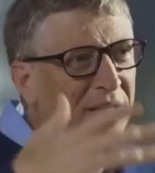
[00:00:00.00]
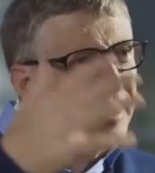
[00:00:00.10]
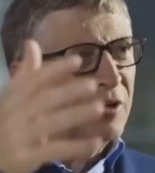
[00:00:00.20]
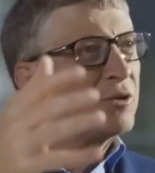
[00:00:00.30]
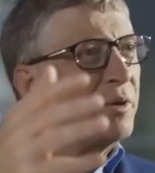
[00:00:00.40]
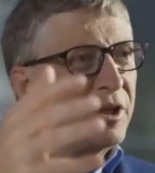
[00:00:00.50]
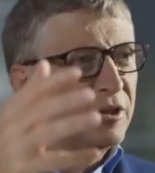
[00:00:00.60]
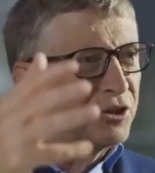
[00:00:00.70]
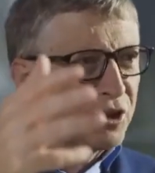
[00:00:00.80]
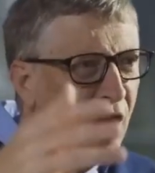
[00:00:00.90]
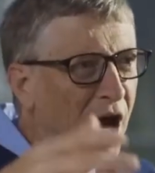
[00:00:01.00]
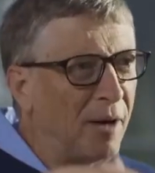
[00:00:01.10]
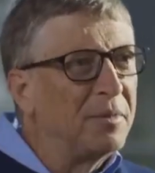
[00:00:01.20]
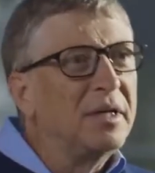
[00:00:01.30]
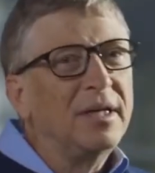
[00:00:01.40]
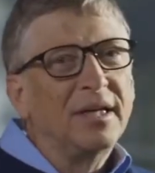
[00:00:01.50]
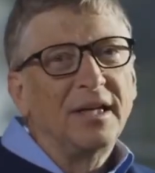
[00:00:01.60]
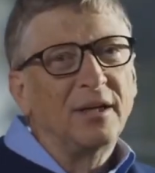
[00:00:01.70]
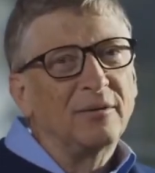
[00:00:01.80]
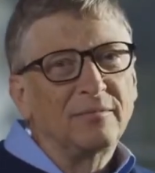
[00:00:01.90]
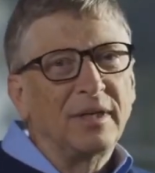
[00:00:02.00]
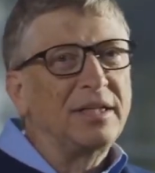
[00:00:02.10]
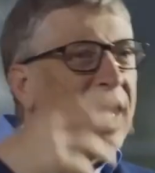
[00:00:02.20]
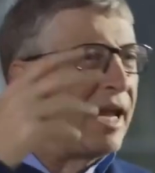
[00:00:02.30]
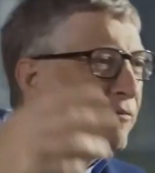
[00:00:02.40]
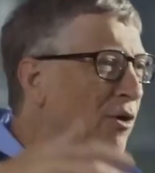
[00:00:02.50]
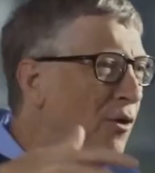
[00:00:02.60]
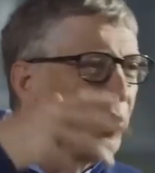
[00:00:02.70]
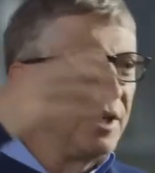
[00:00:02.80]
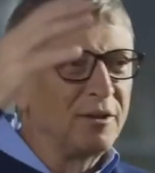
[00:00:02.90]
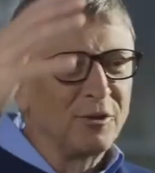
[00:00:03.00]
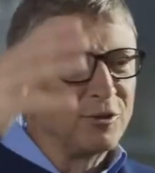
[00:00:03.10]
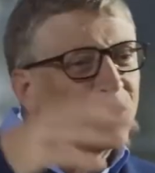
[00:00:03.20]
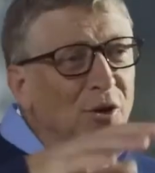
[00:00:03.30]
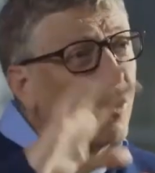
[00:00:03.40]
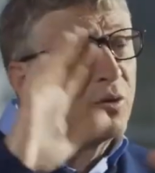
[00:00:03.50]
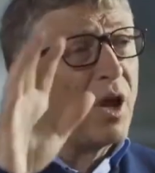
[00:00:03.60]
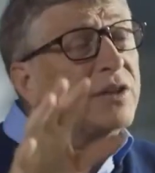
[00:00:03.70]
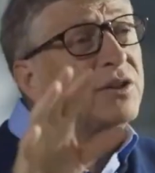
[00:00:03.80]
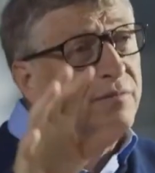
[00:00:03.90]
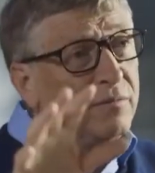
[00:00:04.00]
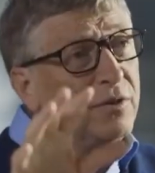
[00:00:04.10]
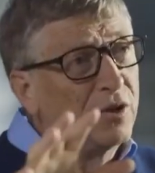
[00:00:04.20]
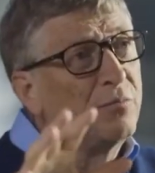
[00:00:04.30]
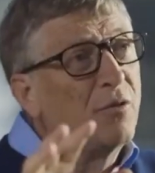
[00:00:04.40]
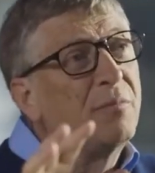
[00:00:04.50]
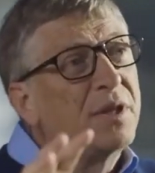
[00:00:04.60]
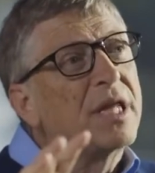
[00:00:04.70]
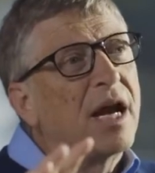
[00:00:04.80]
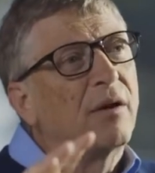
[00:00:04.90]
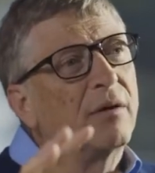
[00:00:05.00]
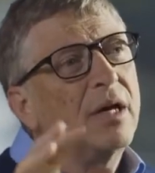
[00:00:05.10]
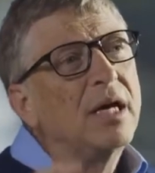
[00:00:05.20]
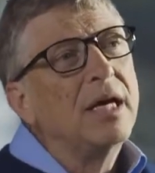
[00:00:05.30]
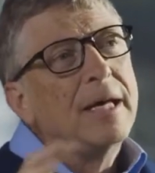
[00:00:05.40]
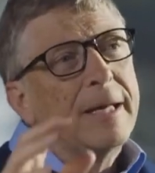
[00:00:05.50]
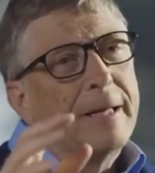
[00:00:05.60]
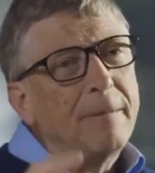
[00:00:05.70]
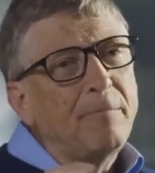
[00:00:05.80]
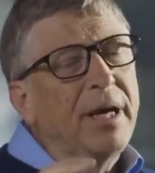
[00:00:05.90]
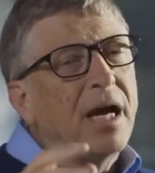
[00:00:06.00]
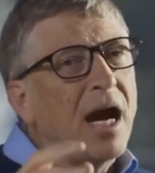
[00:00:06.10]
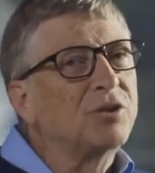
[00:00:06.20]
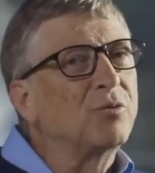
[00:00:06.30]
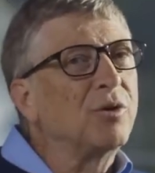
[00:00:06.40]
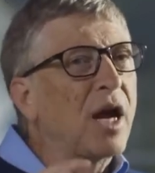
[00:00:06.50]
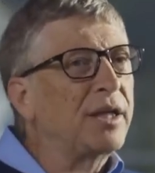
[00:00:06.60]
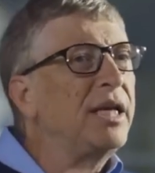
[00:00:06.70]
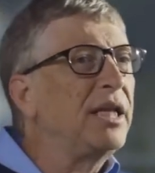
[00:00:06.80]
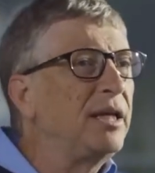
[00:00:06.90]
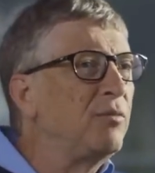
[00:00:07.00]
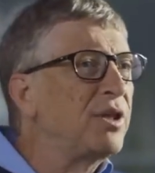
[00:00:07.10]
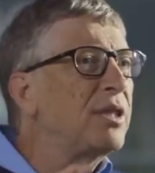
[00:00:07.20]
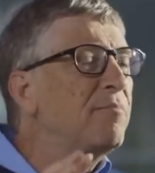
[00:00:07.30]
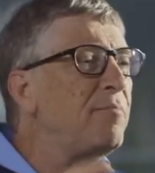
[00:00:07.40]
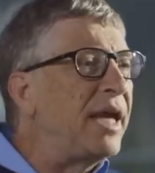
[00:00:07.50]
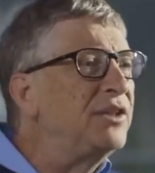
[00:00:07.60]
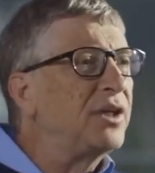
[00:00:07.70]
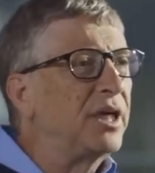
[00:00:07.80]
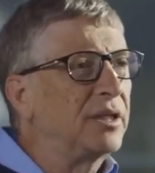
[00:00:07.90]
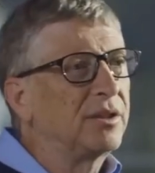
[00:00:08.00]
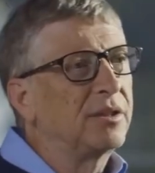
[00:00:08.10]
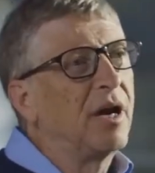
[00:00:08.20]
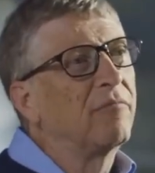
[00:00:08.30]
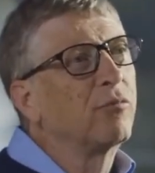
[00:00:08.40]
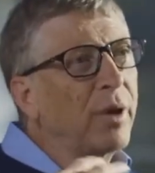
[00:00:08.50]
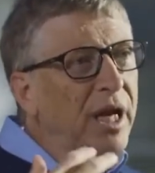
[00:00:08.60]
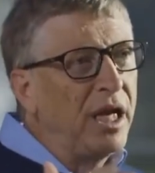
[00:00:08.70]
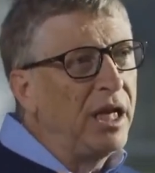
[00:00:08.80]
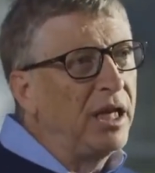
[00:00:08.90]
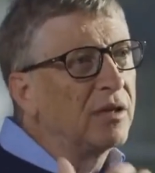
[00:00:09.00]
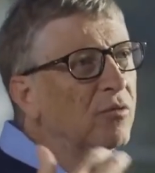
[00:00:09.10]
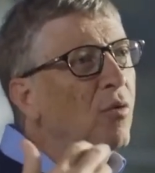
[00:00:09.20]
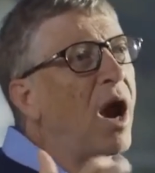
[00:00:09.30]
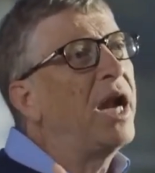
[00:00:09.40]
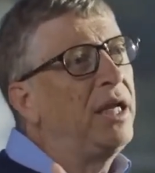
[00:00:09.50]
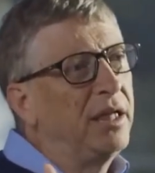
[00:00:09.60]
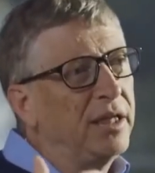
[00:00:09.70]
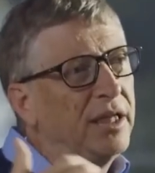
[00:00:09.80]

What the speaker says: think they're doing a good job. A day of coding, girls that code, lots of good movement there. Because we're not dealing with the basics of reading and writing in